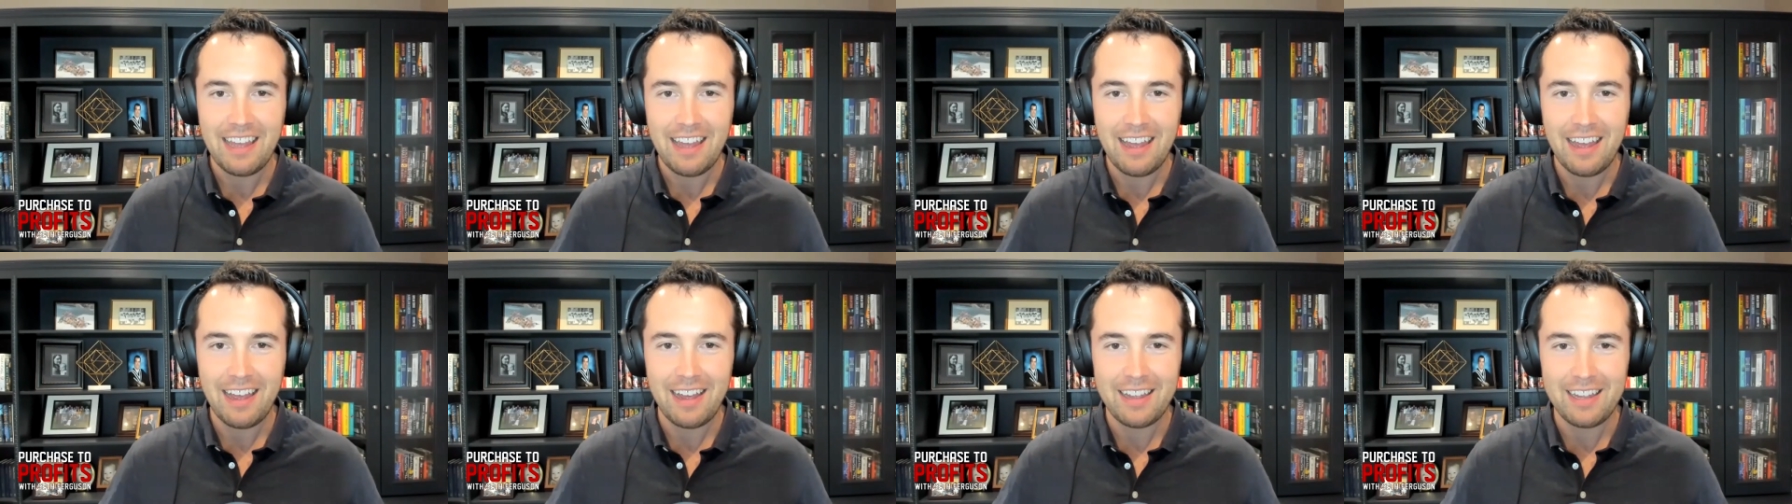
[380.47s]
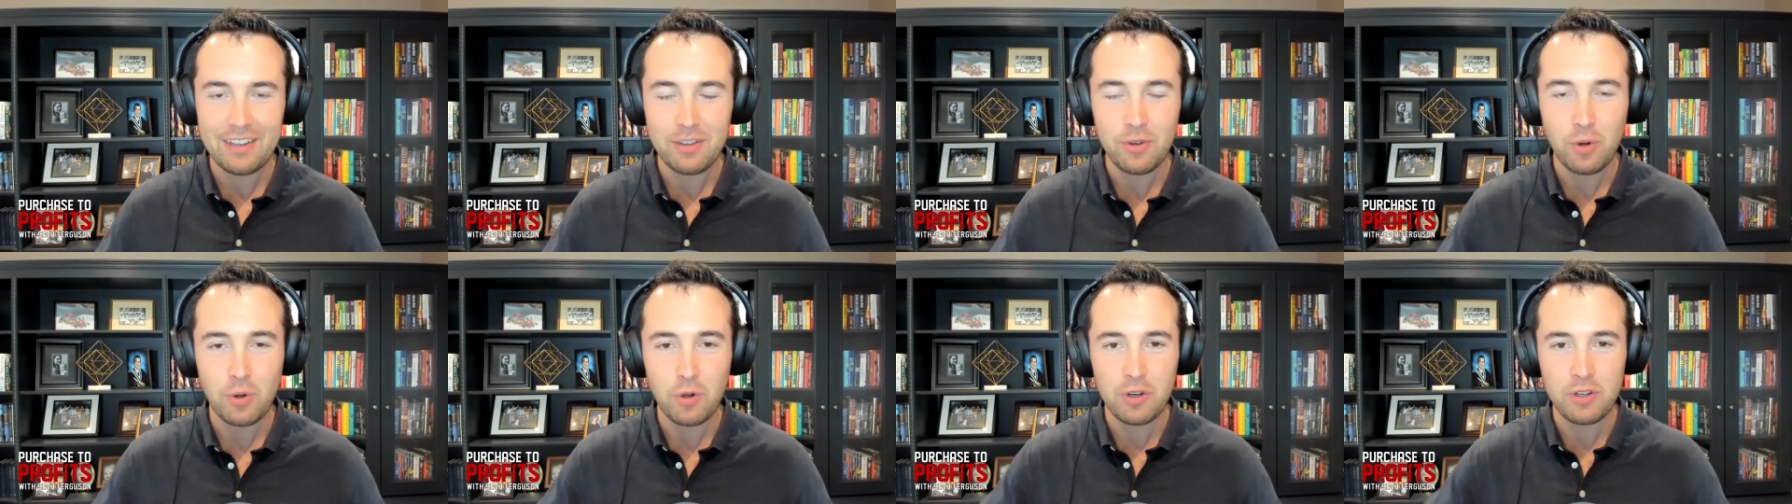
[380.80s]
uh,
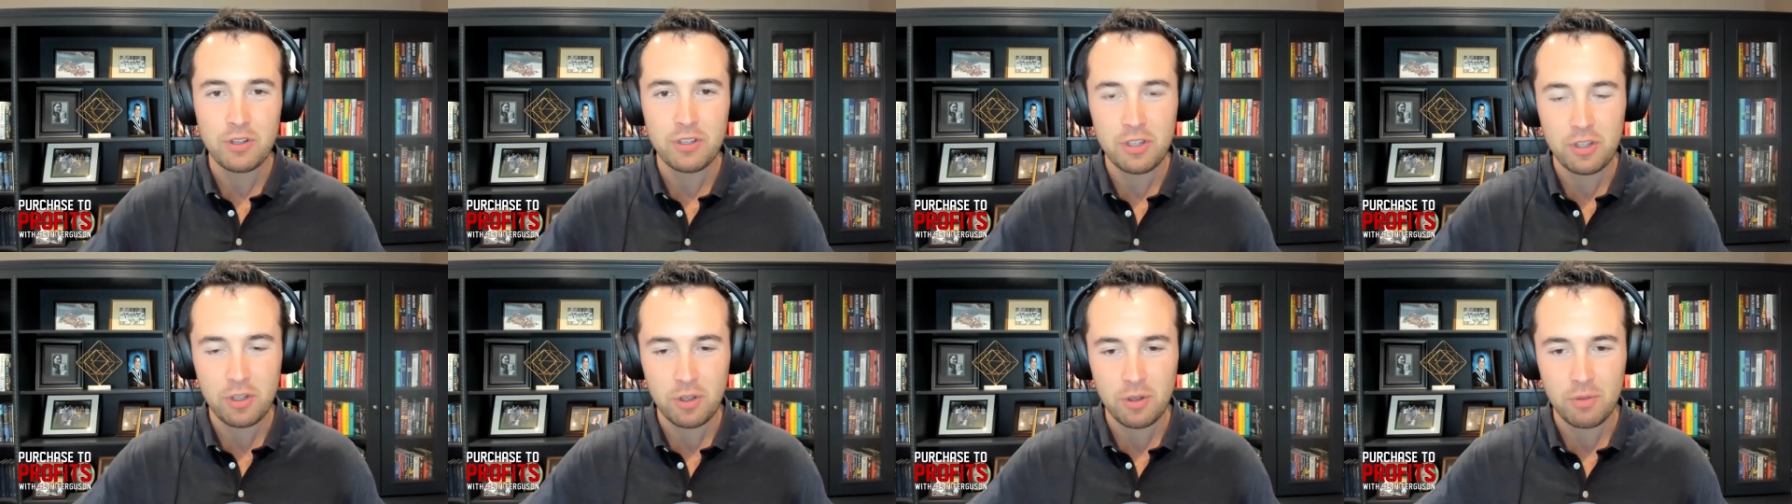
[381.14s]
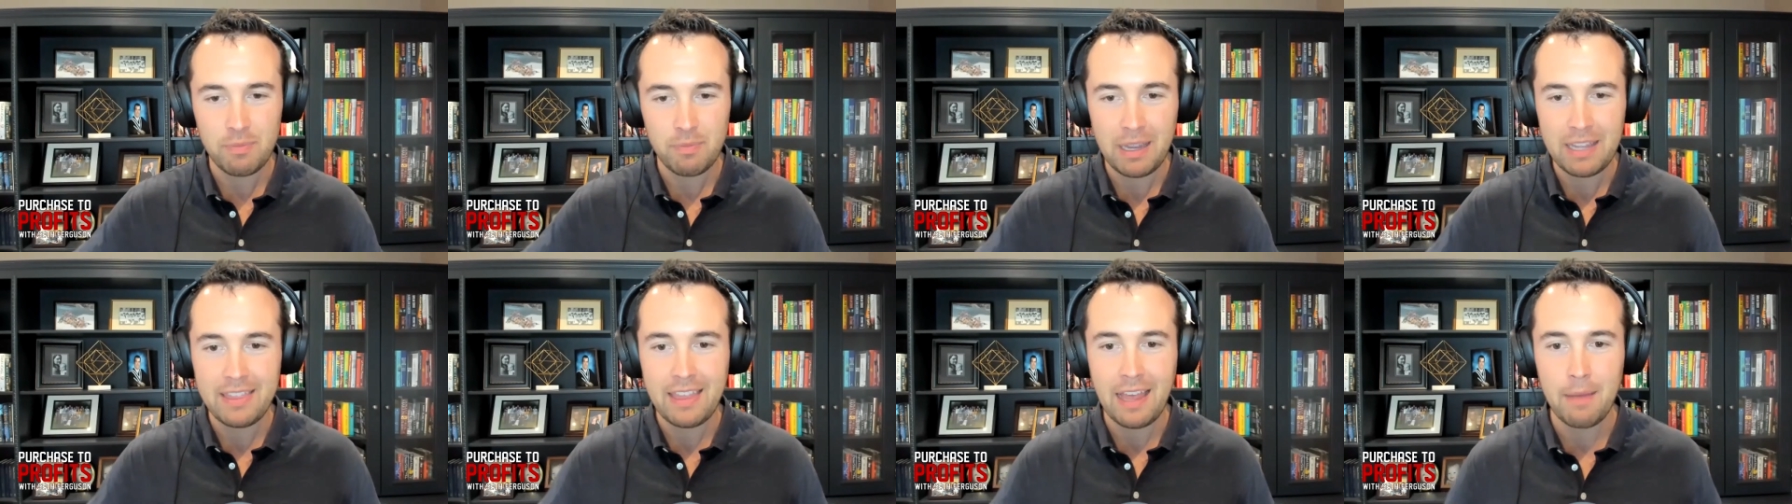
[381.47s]
in order to
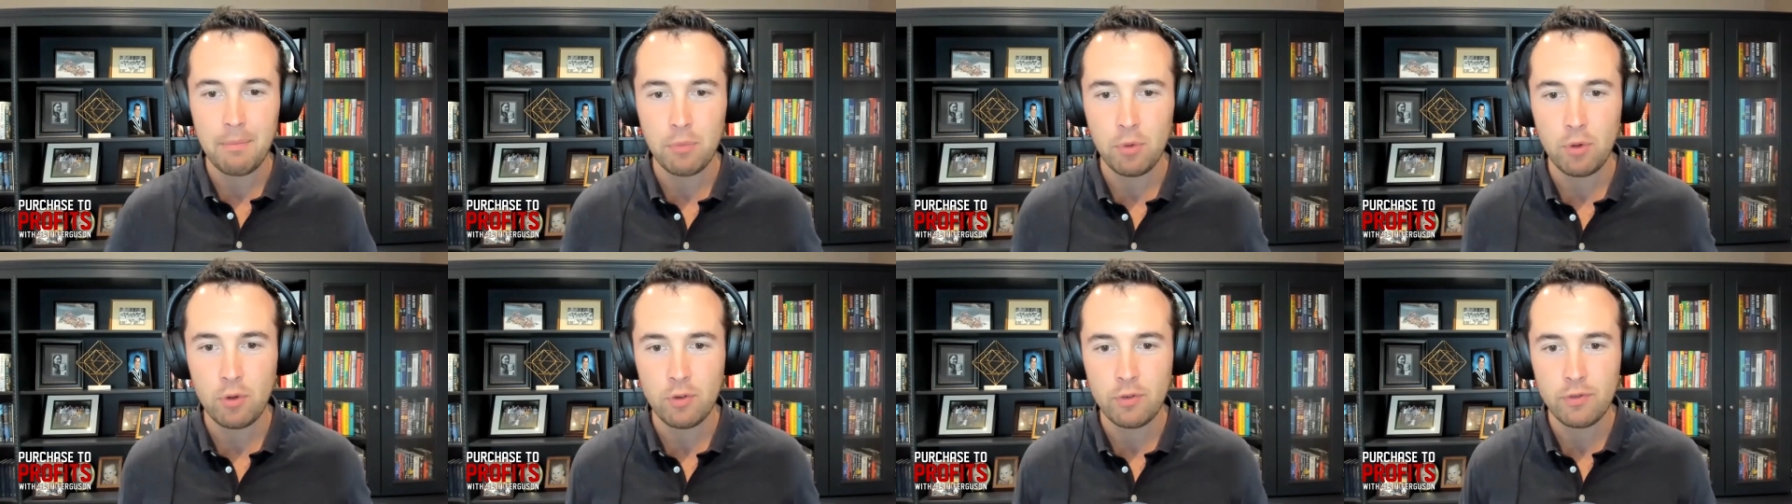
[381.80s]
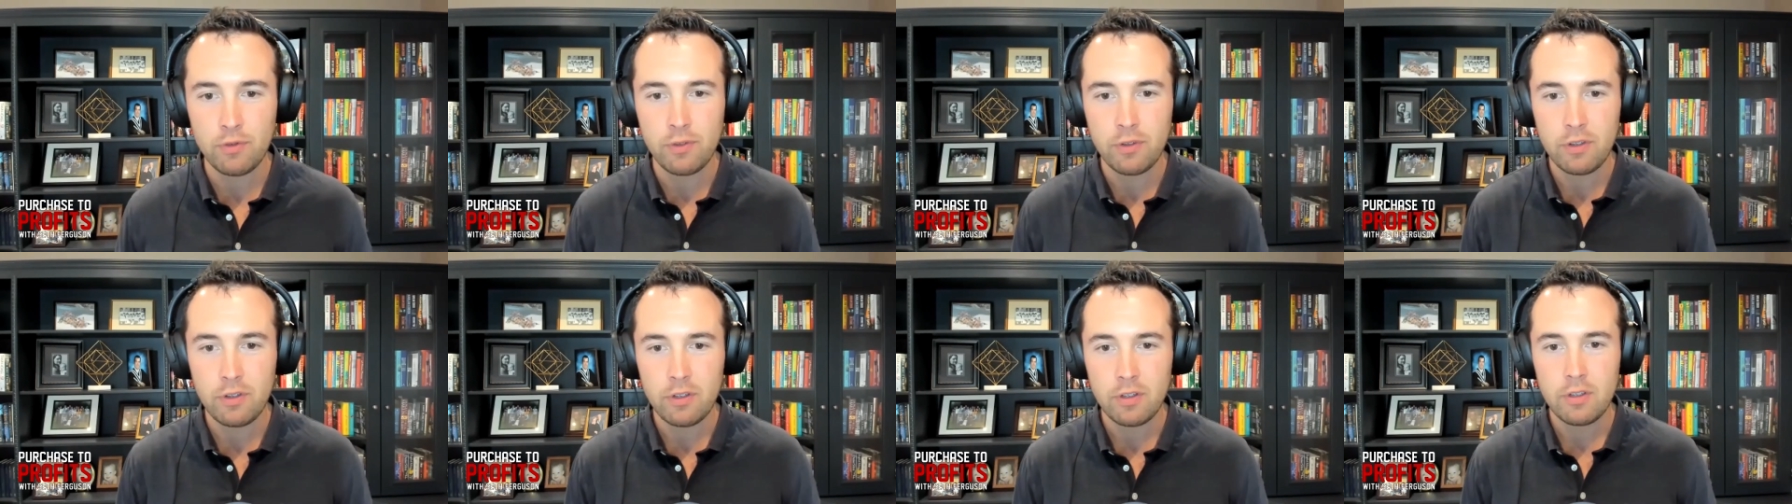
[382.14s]
make that move?